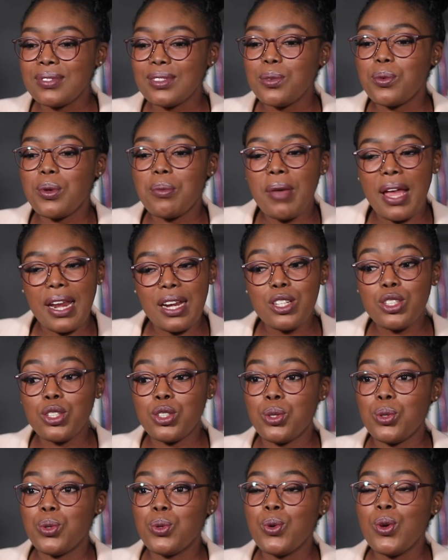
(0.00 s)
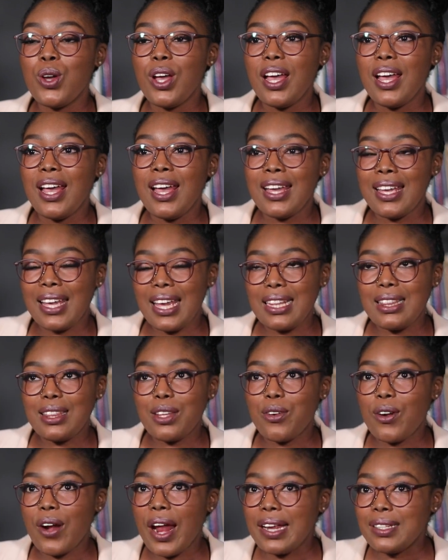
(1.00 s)
We managed to get
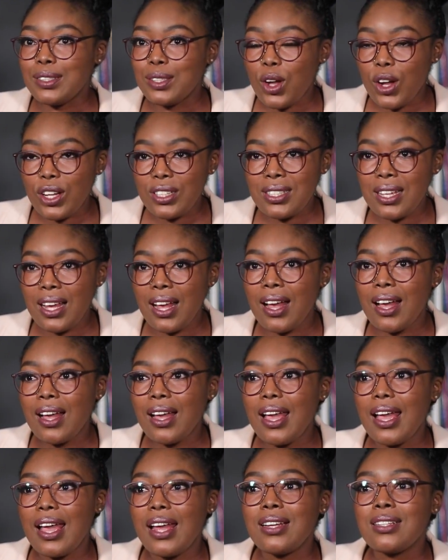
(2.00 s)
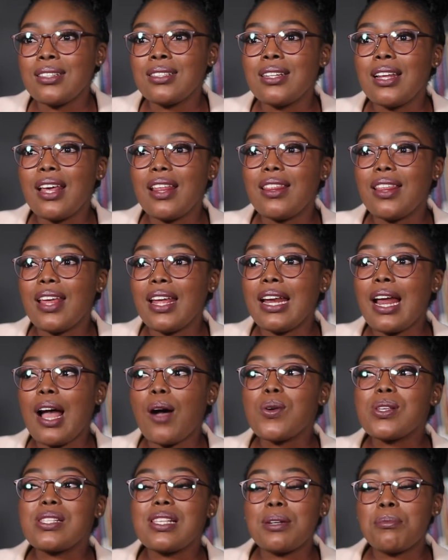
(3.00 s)
the right doctor, and then
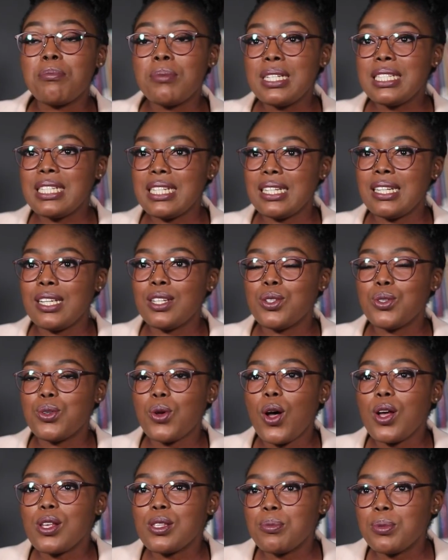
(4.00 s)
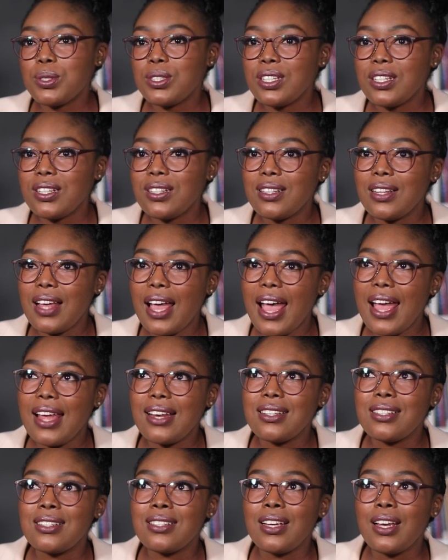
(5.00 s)
I was admitted into hospital,
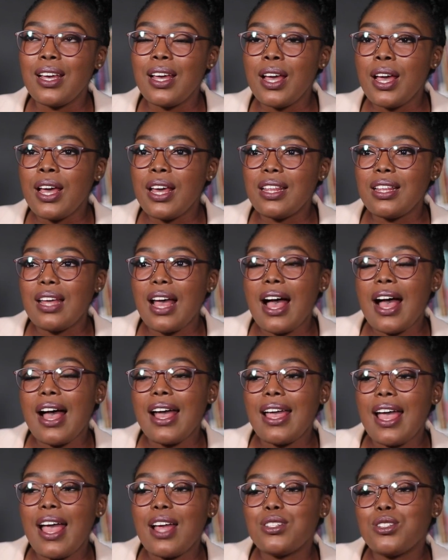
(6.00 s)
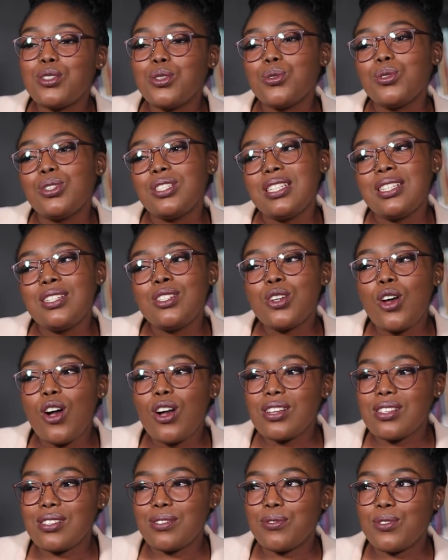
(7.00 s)
and I had to
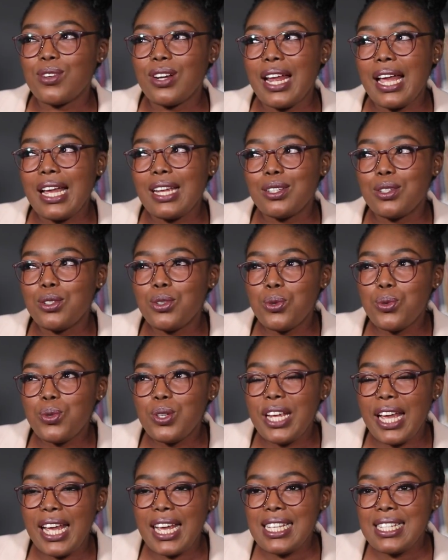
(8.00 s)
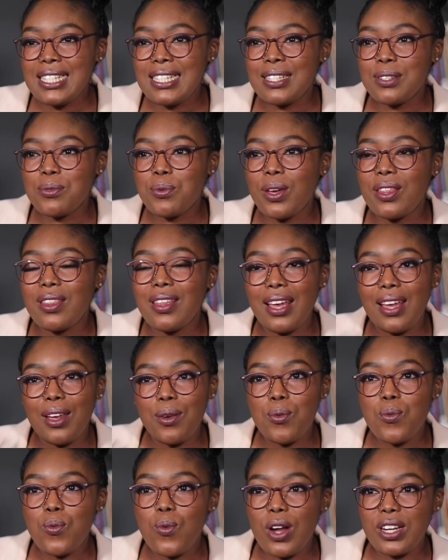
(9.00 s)
detox for like 2 days, where
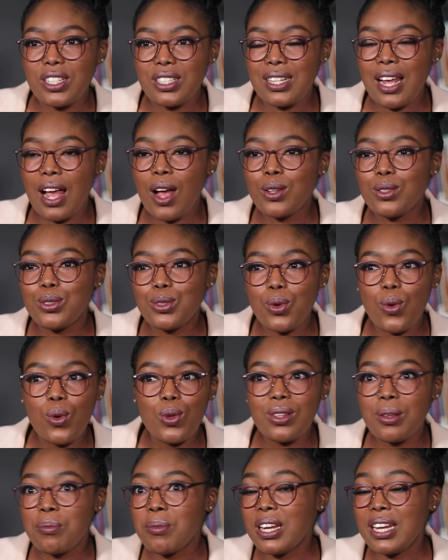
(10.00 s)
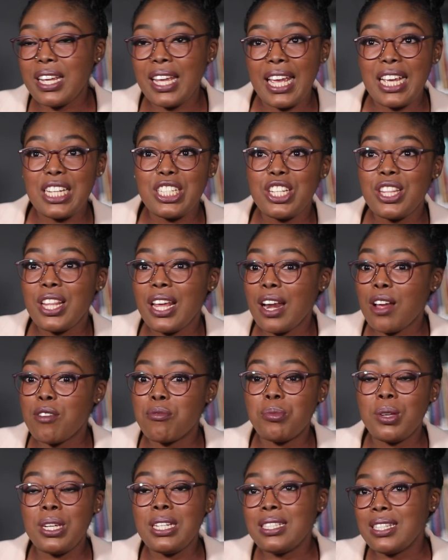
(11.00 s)
they washed out all the medication that
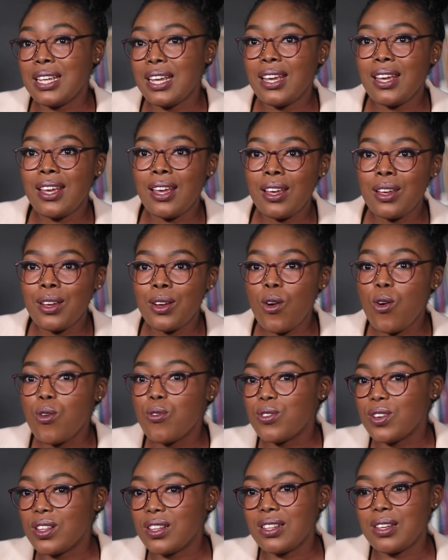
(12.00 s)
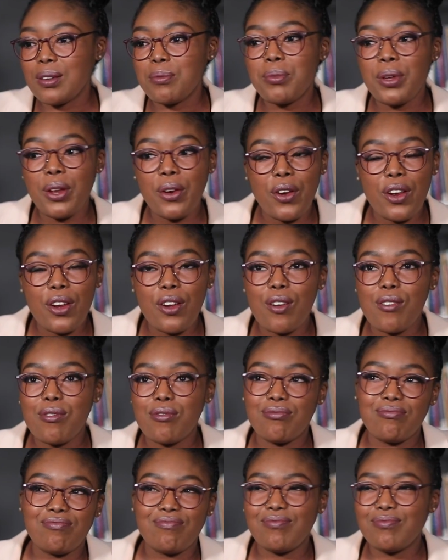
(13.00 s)
I've been taking over the period
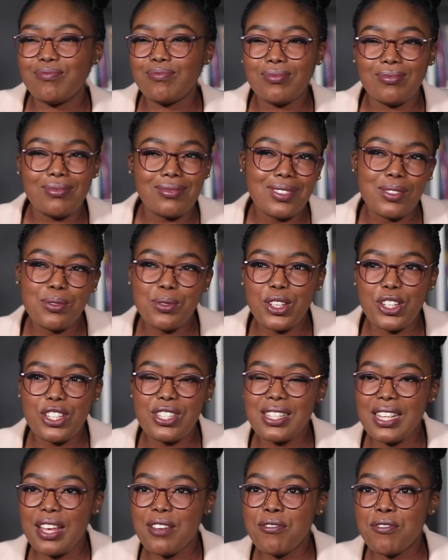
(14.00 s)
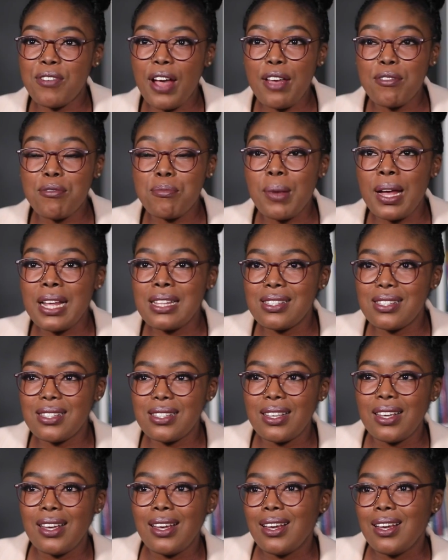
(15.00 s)
of, you could say, 5 months.